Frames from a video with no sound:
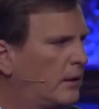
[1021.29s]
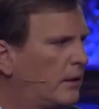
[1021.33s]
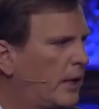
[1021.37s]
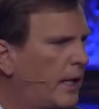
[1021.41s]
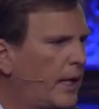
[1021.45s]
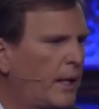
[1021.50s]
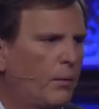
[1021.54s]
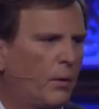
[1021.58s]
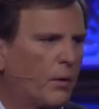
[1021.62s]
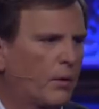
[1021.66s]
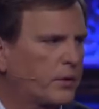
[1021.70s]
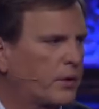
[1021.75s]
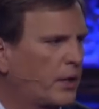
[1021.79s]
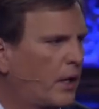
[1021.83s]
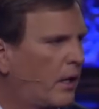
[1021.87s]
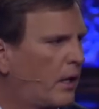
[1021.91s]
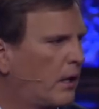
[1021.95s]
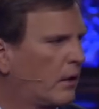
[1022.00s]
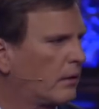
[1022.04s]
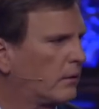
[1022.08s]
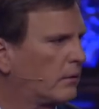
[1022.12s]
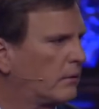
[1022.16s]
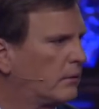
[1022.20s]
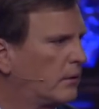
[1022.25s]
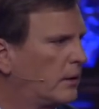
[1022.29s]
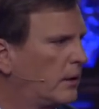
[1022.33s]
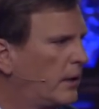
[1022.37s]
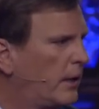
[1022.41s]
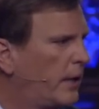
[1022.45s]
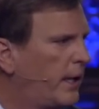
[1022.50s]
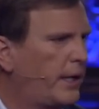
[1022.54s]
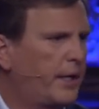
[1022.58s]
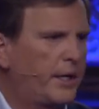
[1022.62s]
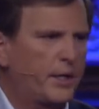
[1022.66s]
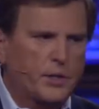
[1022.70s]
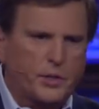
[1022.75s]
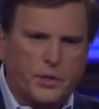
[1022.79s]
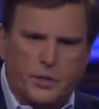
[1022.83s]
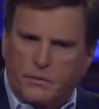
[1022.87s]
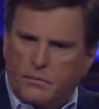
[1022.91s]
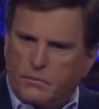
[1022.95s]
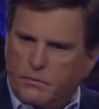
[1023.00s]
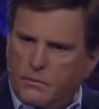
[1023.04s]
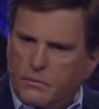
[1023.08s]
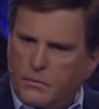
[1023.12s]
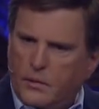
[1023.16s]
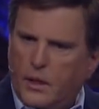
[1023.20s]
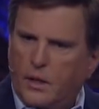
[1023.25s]
He won't talk. He just,
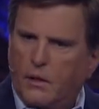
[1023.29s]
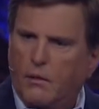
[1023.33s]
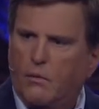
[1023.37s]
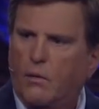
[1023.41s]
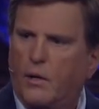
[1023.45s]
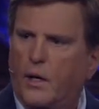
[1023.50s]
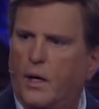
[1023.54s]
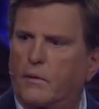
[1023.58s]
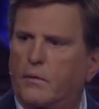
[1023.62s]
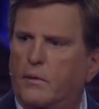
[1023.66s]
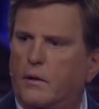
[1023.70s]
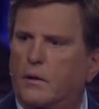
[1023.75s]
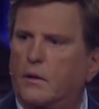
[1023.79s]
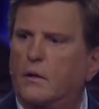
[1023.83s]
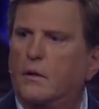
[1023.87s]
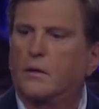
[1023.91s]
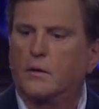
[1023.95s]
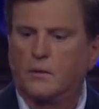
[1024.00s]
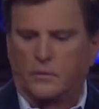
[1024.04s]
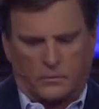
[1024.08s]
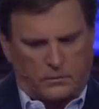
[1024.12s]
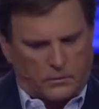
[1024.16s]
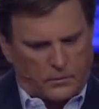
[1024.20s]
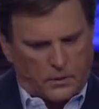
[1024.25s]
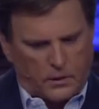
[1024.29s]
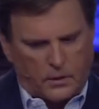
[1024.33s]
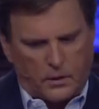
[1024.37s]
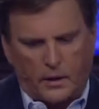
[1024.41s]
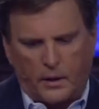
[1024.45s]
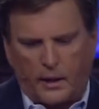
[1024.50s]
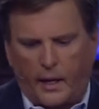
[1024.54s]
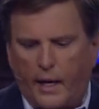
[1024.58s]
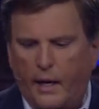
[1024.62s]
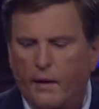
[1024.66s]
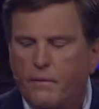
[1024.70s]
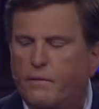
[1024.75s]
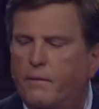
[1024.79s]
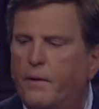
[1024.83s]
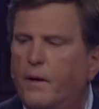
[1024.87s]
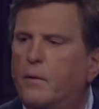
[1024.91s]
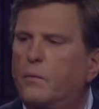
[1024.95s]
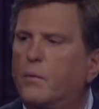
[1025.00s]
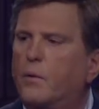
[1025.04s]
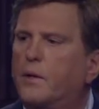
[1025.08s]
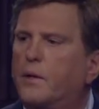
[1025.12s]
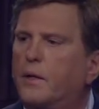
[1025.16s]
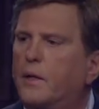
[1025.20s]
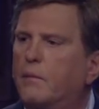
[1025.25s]
you know, whatever. Have
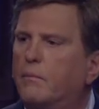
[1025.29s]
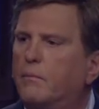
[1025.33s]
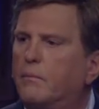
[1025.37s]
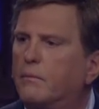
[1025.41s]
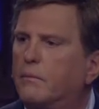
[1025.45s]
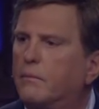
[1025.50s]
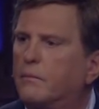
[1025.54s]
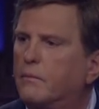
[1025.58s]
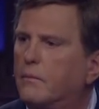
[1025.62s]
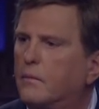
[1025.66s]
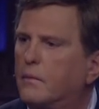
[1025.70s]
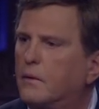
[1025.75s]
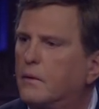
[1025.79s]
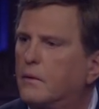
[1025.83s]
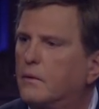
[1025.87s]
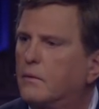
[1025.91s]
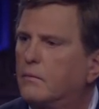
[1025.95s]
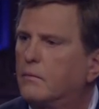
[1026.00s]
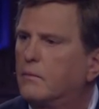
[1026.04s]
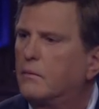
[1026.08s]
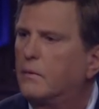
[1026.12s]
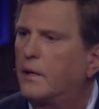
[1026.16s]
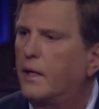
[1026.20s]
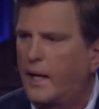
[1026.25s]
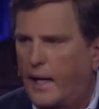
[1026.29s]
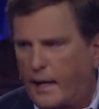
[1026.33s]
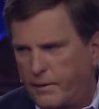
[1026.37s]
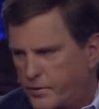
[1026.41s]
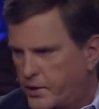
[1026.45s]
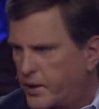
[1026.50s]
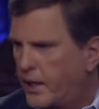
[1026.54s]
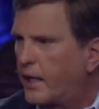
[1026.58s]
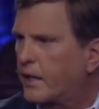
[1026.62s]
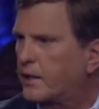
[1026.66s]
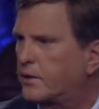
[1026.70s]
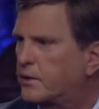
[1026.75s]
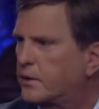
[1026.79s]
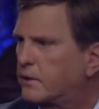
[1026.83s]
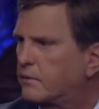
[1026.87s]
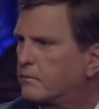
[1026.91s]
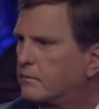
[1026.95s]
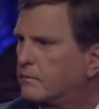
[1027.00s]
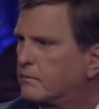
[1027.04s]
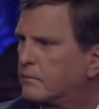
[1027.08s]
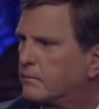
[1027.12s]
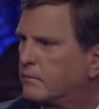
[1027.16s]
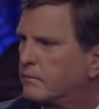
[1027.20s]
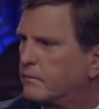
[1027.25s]
fun with him and have sex.
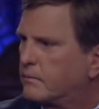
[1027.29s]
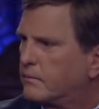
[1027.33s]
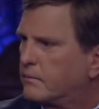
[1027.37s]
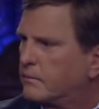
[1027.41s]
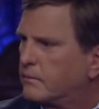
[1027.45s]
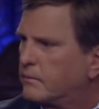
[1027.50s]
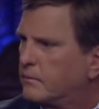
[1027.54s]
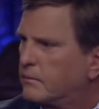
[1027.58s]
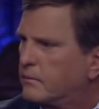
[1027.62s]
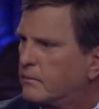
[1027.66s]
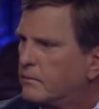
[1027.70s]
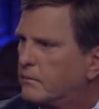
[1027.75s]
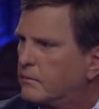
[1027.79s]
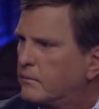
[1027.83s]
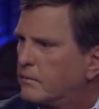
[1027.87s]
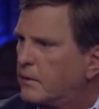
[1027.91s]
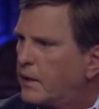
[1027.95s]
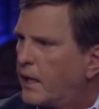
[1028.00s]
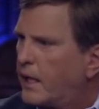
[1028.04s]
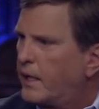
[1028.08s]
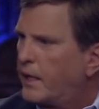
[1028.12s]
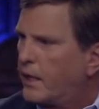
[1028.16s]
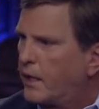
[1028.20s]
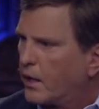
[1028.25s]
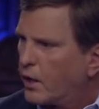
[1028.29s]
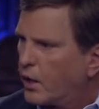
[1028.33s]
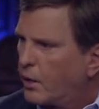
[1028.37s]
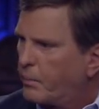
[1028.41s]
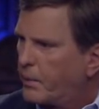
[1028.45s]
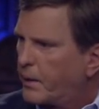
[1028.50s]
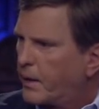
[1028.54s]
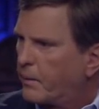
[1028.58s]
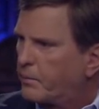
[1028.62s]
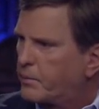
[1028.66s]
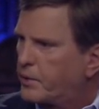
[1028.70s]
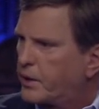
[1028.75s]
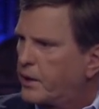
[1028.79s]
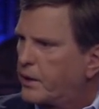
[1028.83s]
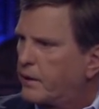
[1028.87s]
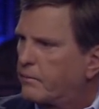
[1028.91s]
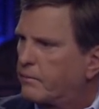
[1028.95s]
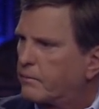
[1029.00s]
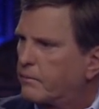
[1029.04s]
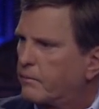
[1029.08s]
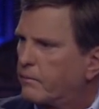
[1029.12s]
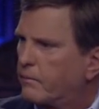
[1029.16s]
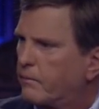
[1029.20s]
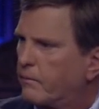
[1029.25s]
And he'll open up to you.
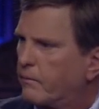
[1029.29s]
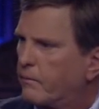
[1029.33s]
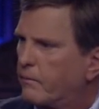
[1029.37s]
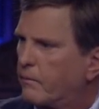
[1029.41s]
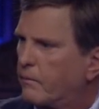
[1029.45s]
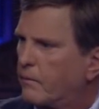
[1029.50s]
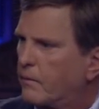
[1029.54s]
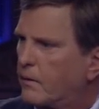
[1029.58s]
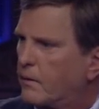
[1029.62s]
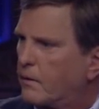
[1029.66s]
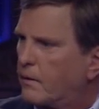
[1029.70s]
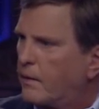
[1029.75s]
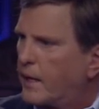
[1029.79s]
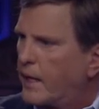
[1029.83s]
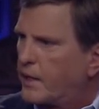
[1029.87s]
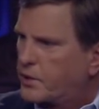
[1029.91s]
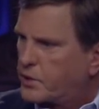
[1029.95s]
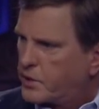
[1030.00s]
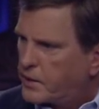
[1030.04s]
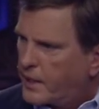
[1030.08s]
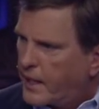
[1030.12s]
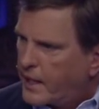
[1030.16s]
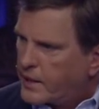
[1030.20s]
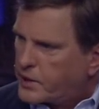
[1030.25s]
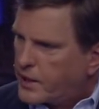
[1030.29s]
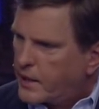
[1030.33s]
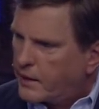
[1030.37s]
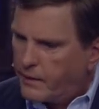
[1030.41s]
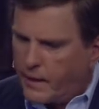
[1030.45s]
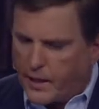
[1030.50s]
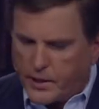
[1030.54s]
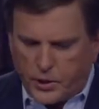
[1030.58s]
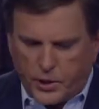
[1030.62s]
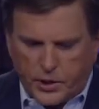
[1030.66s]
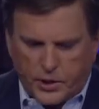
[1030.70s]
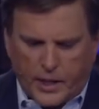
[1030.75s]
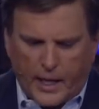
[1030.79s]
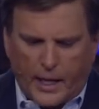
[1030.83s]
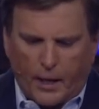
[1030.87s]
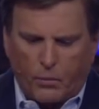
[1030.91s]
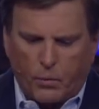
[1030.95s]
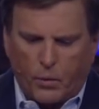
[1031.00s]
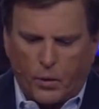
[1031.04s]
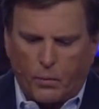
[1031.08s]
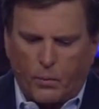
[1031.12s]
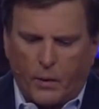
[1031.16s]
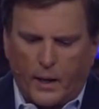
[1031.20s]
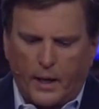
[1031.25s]
That's, that's, that's just how
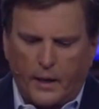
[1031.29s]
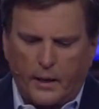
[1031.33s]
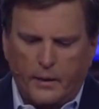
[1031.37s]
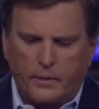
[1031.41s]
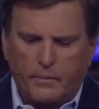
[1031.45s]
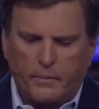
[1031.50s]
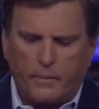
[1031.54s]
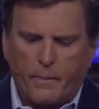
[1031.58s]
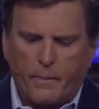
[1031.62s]
we're wired.